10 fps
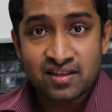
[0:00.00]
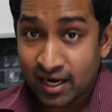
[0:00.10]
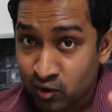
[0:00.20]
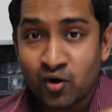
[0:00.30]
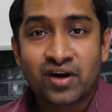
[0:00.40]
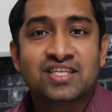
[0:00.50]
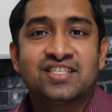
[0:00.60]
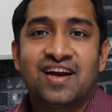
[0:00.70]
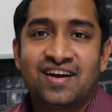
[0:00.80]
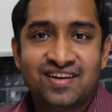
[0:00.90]
That you have to
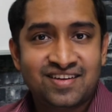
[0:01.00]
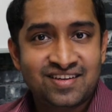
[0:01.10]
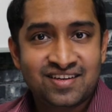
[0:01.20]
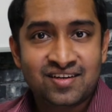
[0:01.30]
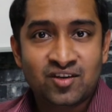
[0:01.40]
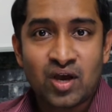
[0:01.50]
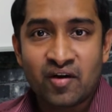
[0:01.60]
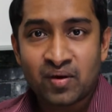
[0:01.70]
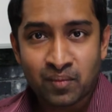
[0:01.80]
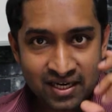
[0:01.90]
understand. You
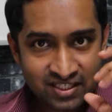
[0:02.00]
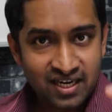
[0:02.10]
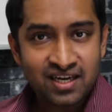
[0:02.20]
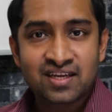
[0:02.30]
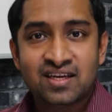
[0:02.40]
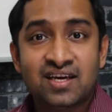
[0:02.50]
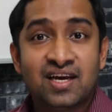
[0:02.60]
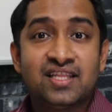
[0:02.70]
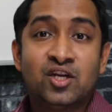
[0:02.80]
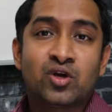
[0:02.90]
have that mindset,
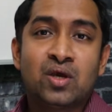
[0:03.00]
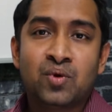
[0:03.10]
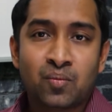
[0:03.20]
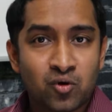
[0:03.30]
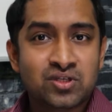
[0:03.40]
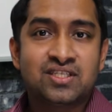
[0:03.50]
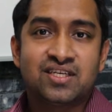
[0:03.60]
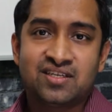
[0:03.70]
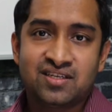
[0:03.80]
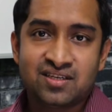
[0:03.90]
and then you keep your
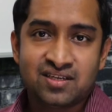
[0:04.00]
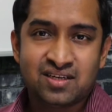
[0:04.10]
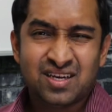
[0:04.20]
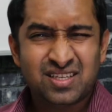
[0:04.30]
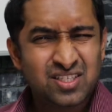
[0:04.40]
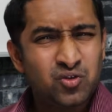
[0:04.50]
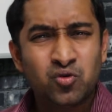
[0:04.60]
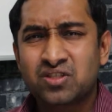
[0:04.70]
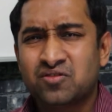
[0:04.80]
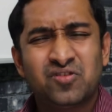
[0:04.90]
posture and just
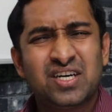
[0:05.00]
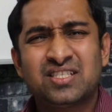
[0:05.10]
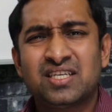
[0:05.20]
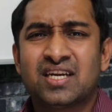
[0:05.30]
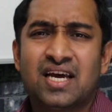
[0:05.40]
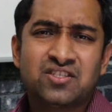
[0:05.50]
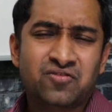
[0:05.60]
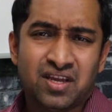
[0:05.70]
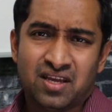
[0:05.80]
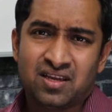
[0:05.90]
use words in a nice
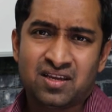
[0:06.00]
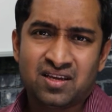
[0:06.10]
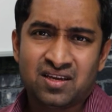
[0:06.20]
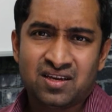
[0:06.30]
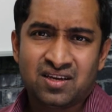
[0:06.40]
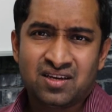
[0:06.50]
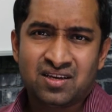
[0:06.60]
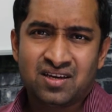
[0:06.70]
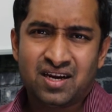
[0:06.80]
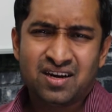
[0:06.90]
way,
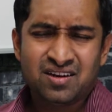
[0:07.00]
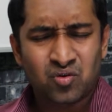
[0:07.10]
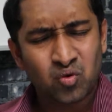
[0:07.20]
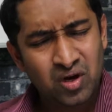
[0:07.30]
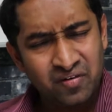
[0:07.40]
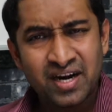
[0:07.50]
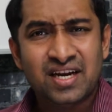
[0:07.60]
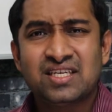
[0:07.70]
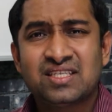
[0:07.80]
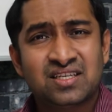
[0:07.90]
right? Whoever
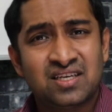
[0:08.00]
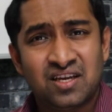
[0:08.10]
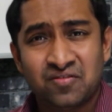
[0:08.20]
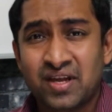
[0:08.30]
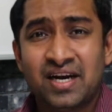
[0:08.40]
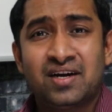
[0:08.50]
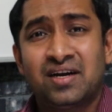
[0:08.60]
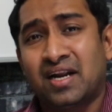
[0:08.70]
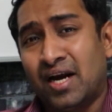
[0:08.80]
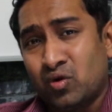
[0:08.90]
it is, if they
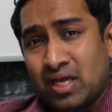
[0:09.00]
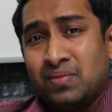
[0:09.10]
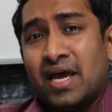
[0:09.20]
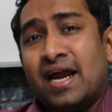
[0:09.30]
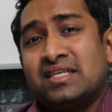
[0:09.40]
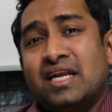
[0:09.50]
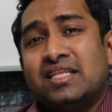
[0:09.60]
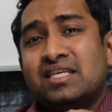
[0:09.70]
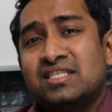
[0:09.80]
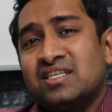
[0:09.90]
try to keep their hands
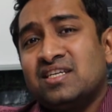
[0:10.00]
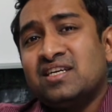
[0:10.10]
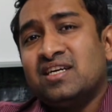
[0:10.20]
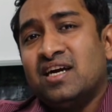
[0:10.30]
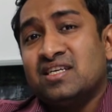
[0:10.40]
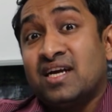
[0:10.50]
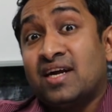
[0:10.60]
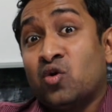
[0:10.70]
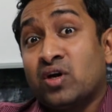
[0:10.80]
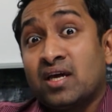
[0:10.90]
like this and
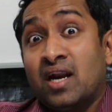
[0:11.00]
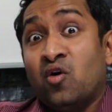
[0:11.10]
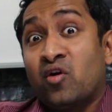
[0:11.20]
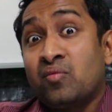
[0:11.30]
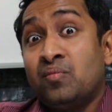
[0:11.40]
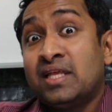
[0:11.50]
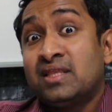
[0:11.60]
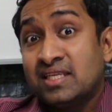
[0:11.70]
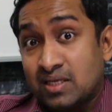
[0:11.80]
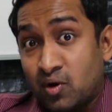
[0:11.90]
start talking a lot of
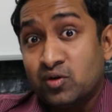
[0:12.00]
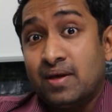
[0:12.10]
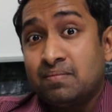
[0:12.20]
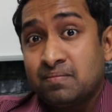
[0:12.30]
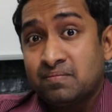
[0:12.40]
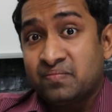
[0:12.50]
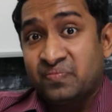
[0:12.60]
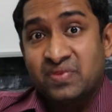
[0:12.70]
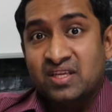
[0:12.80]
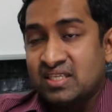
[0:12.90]
big things about them,
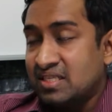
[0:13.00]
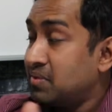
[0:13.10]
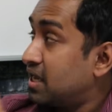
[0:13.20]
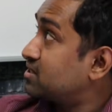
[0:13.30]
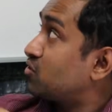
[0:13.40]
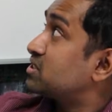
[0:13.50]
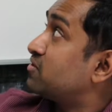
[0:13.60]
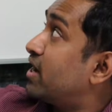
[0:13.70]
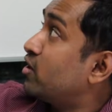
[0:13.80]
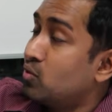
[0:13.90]
simply ask the
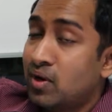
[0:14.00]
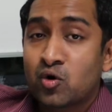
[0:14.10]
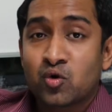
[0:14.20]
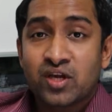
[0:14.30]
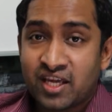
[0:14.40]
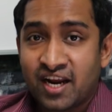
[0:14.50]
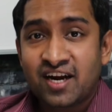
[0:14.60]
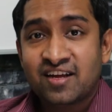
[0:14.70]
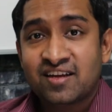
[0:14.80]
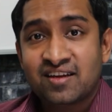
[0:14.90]
question, where do you belong to? E, right?